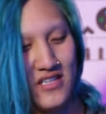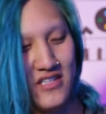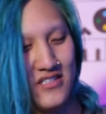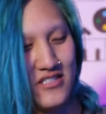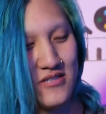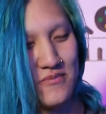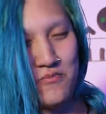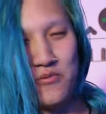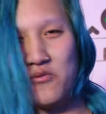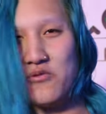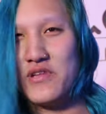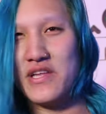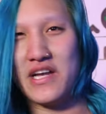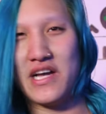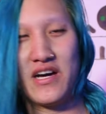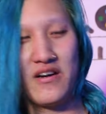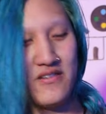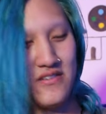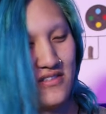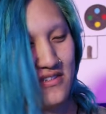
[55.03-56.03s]
Just pull that
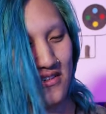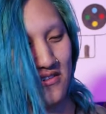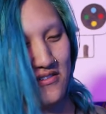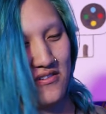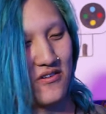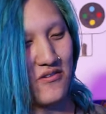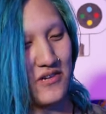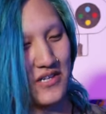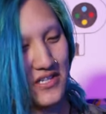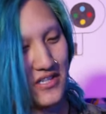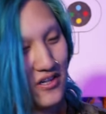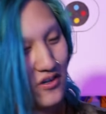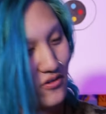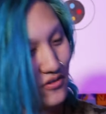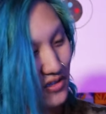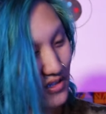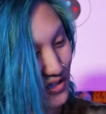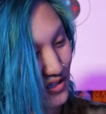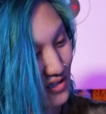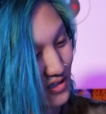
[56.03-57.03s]
out, you know, you already know
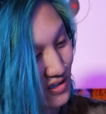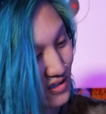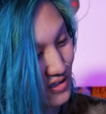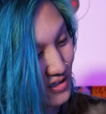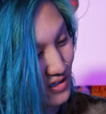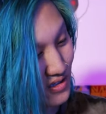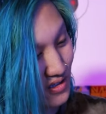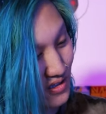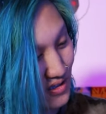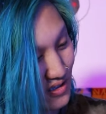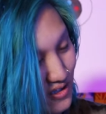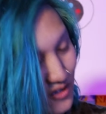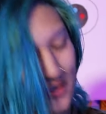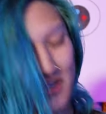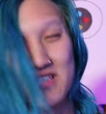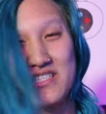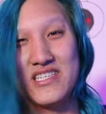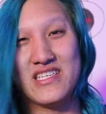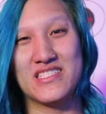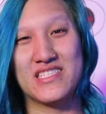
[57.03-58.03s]
the, you know,
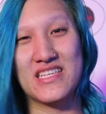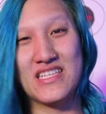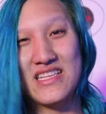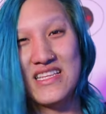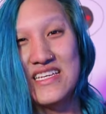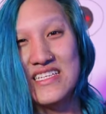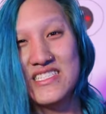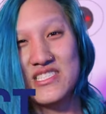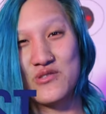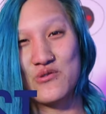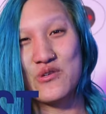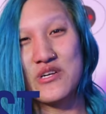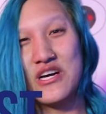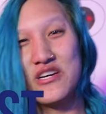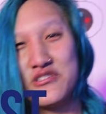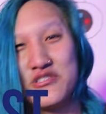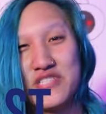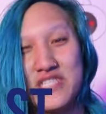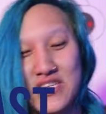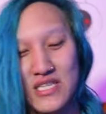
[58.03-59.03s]
it's at least
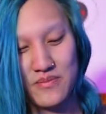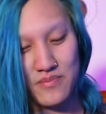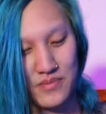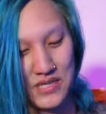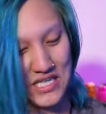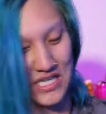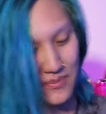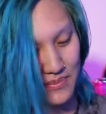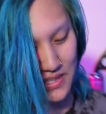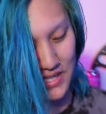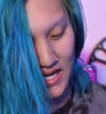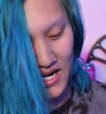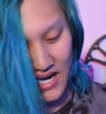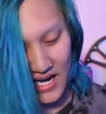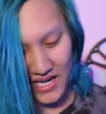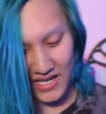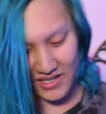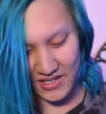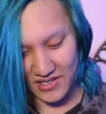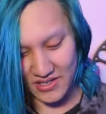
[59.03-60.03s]
300
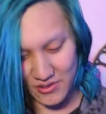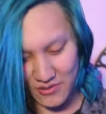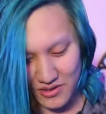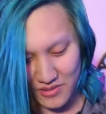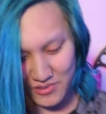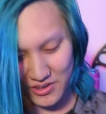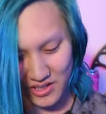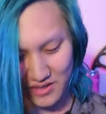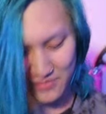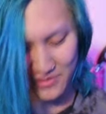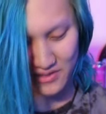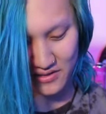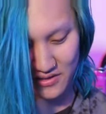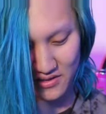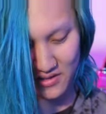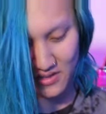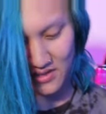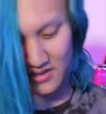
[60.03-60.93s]
DPI, you know what I'm talking about?